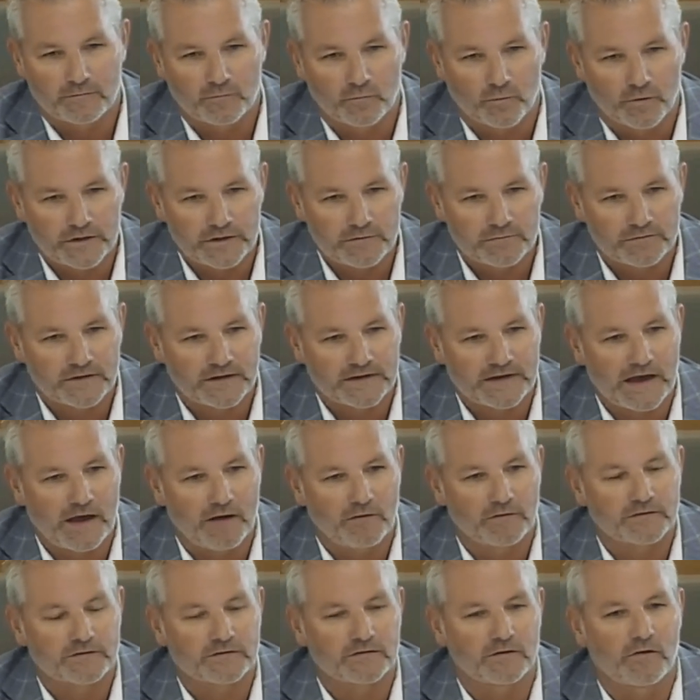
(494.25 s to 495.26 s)
working with the
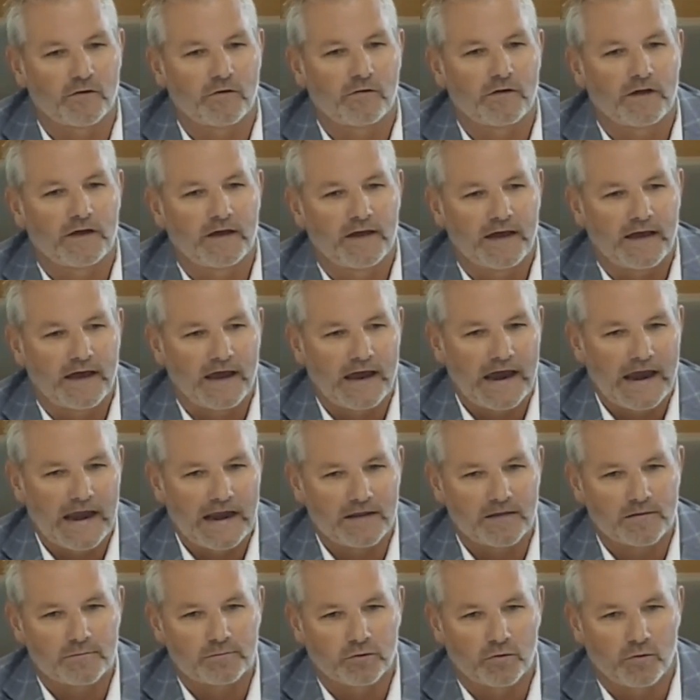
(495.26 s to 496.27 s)
council
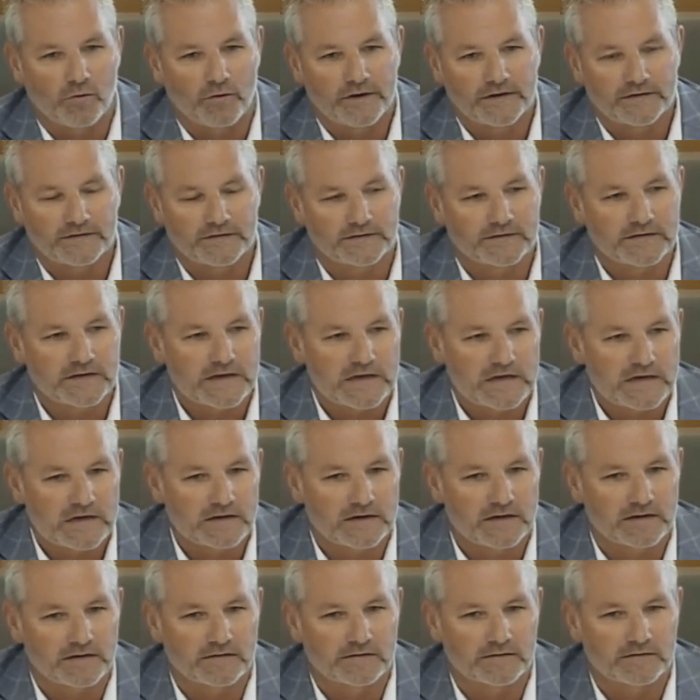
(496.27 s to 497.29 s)
and employees is
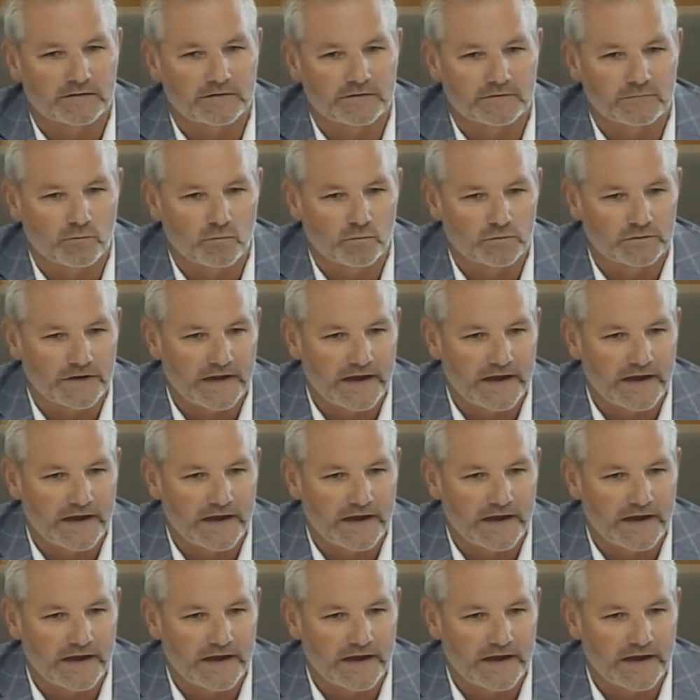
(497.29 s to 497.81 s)
key to